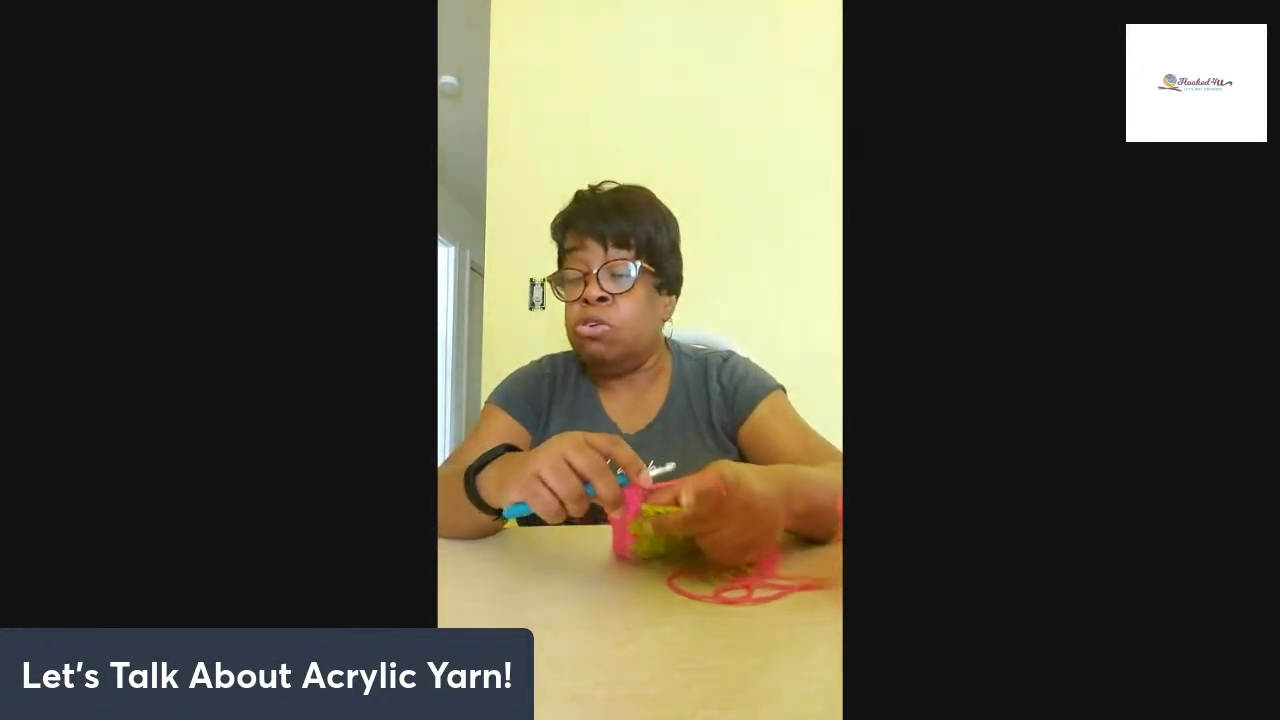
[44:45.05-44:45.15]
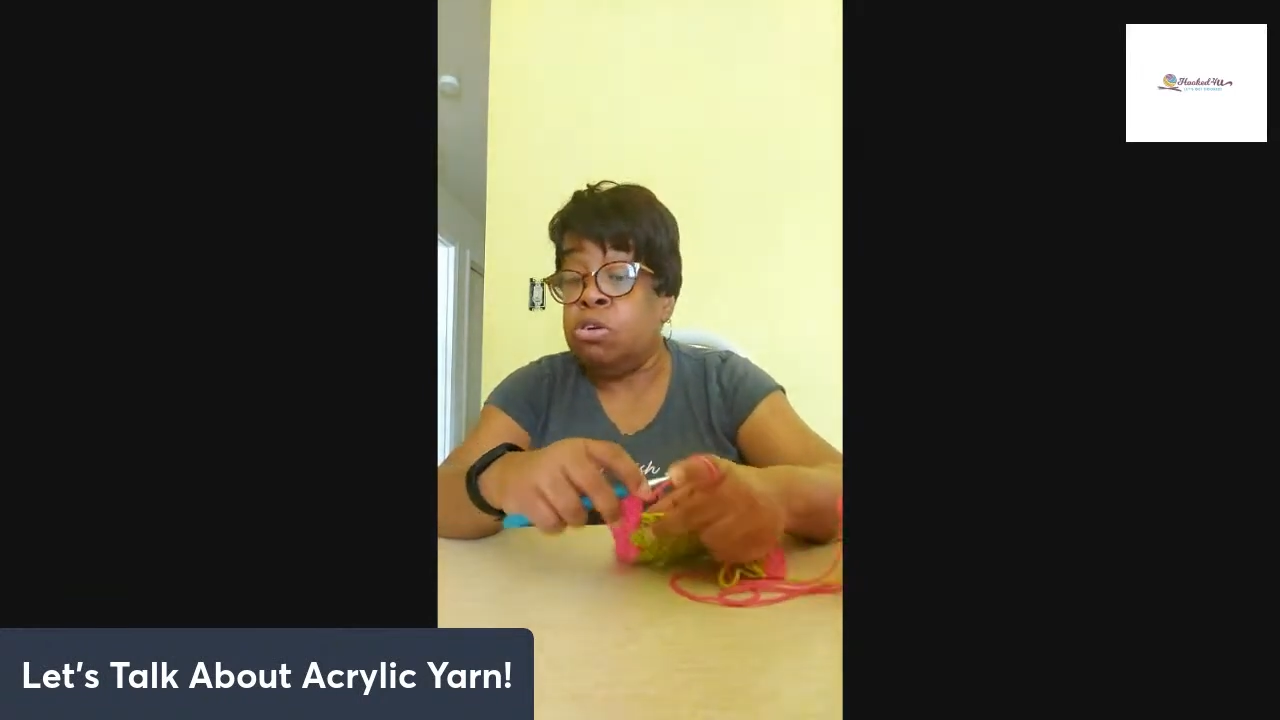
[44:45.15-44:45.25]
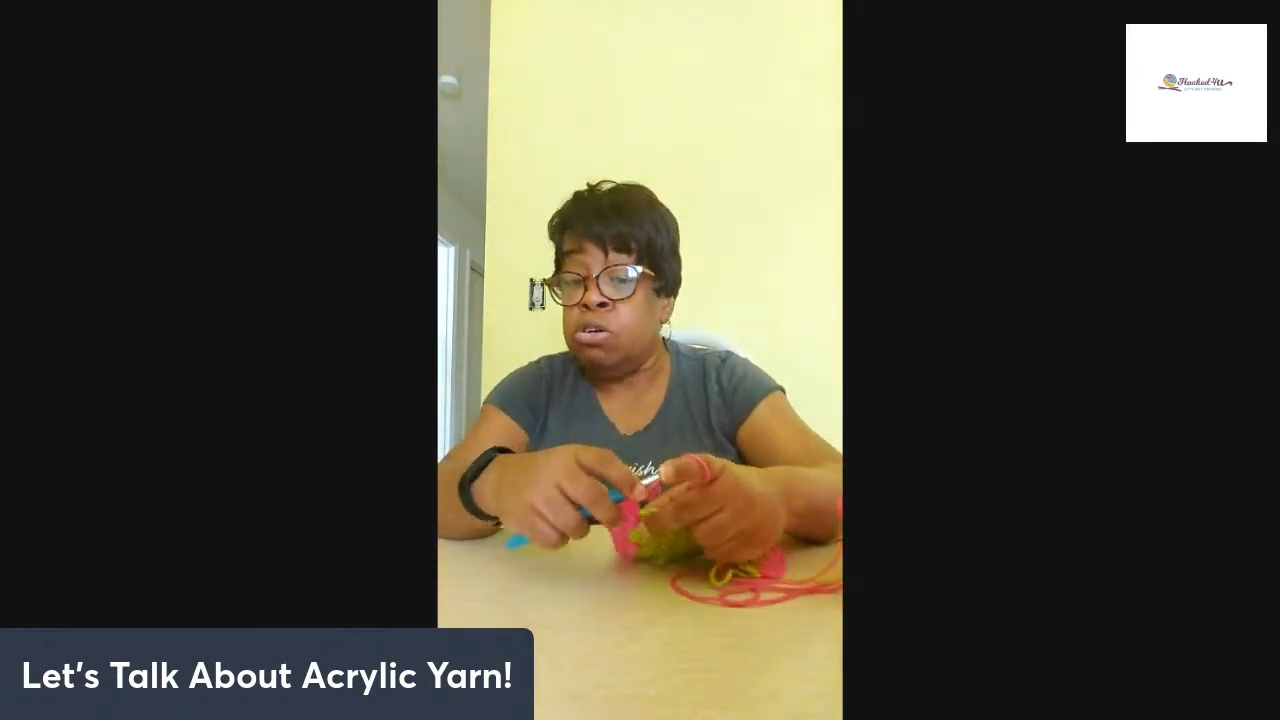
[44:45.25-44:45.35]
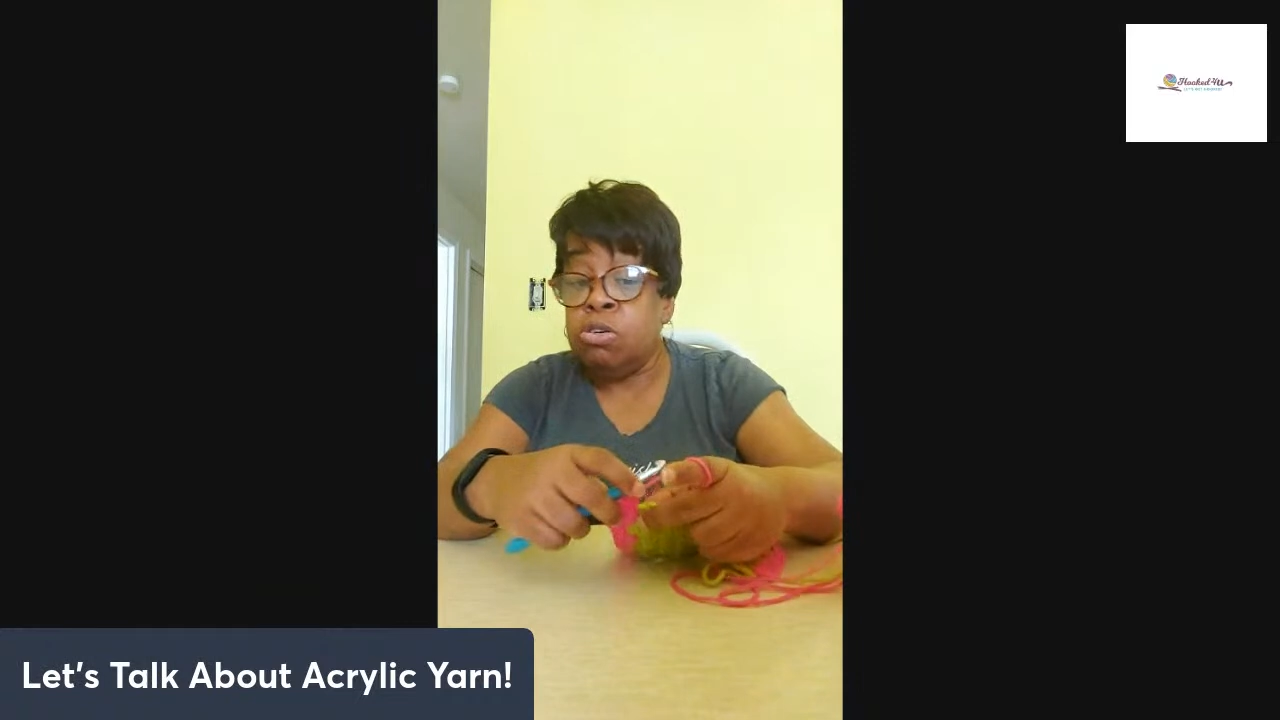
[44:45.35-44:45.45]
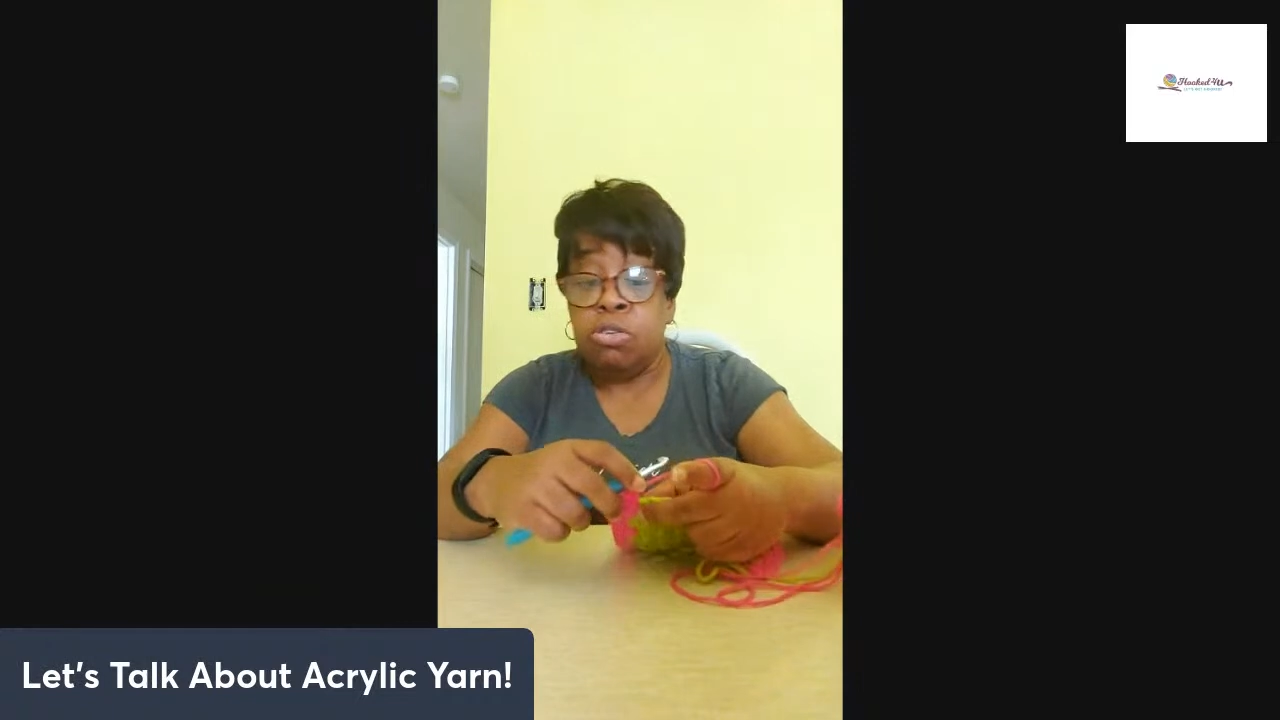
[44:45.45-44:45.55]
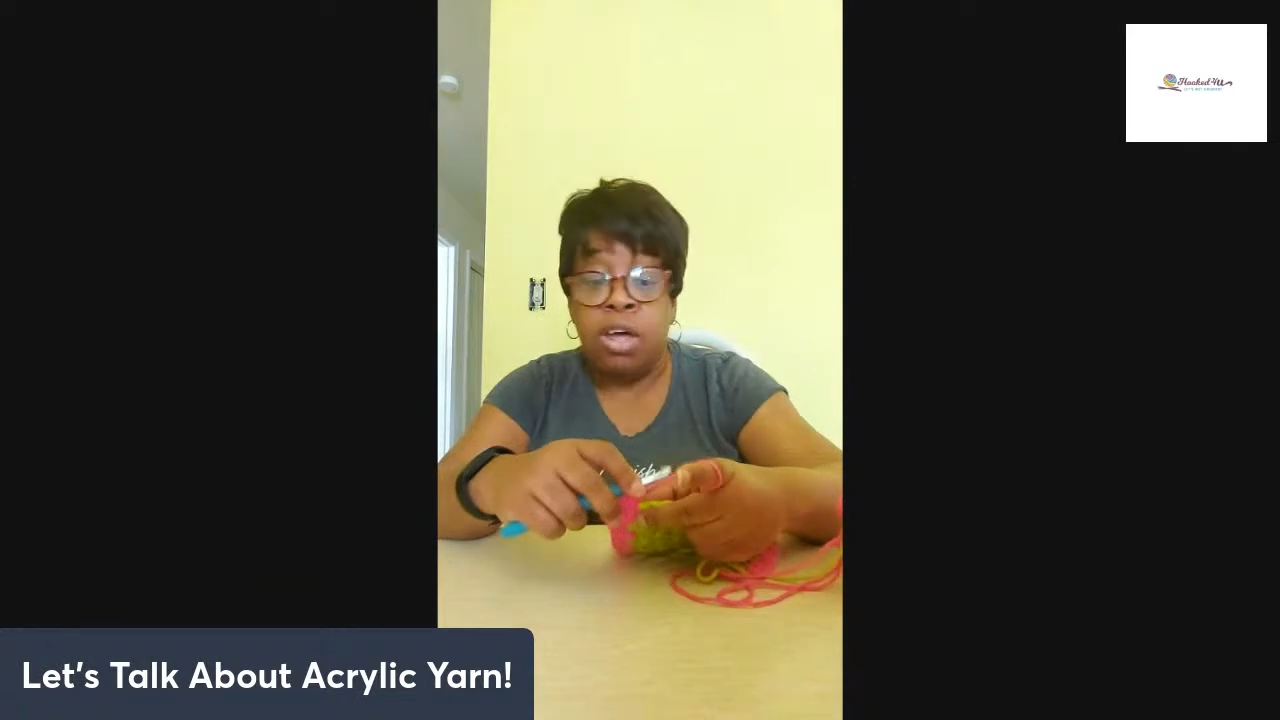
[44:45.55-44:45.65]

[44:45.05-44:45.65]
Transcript: hooks,